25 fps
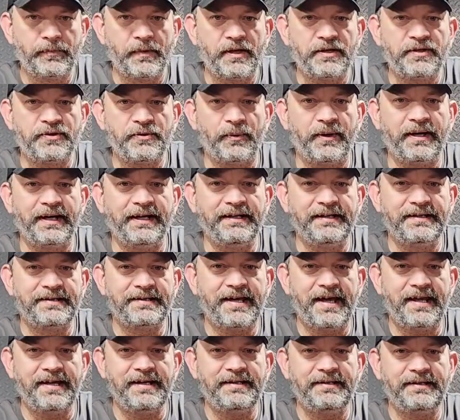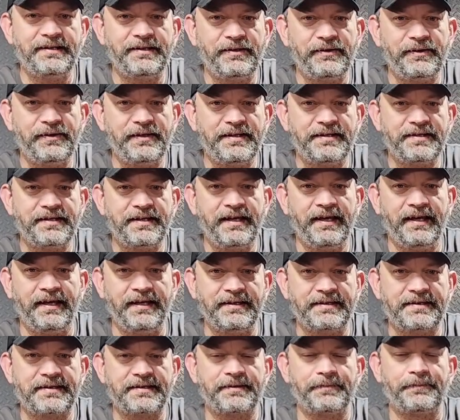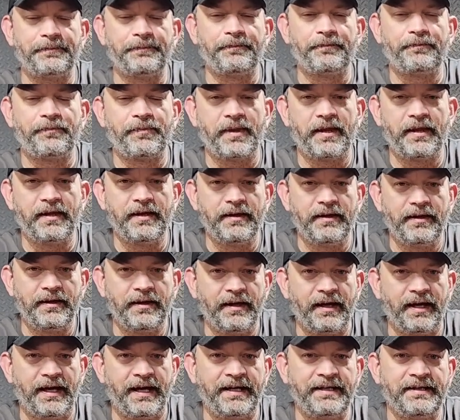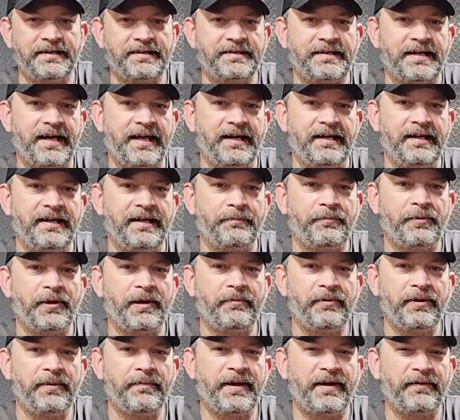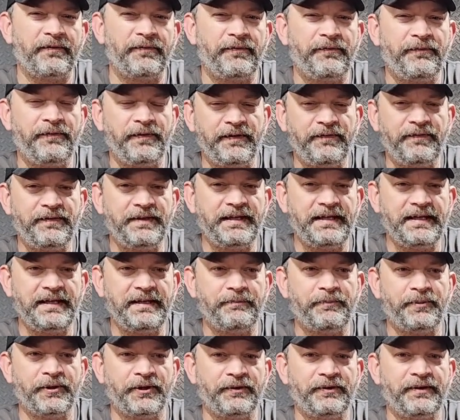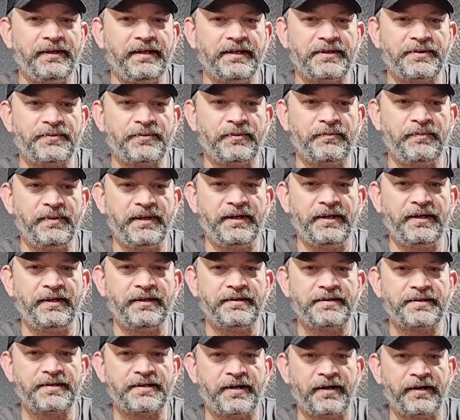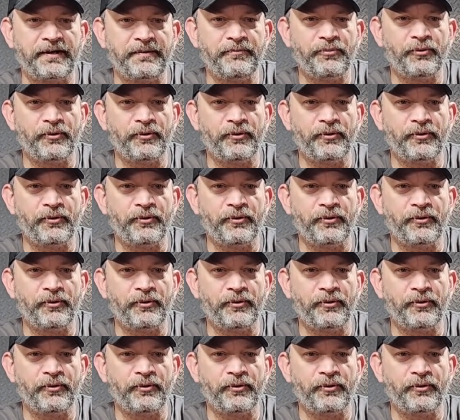so when I decided to do these kits, I decided that probably about 50 build kits would be a good starting